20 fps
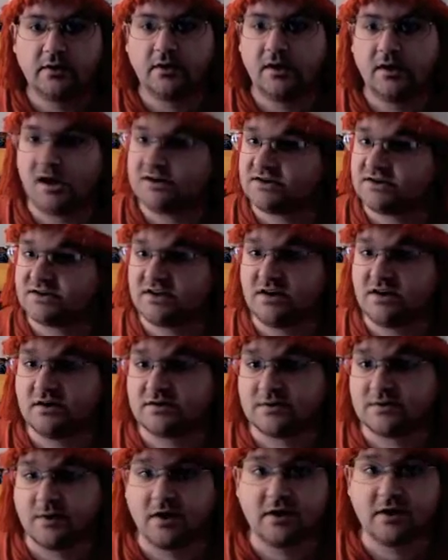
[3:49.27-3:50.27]
Not just kills
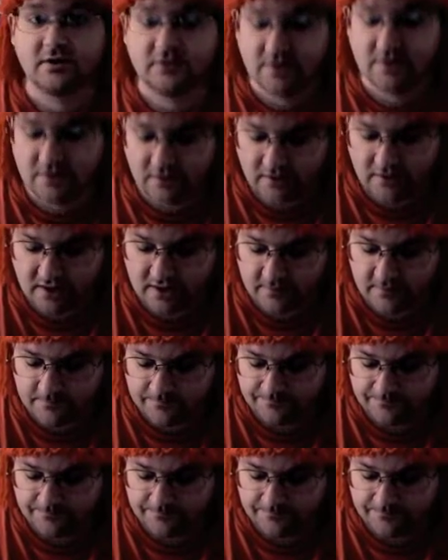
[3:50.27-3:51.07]
them, it literally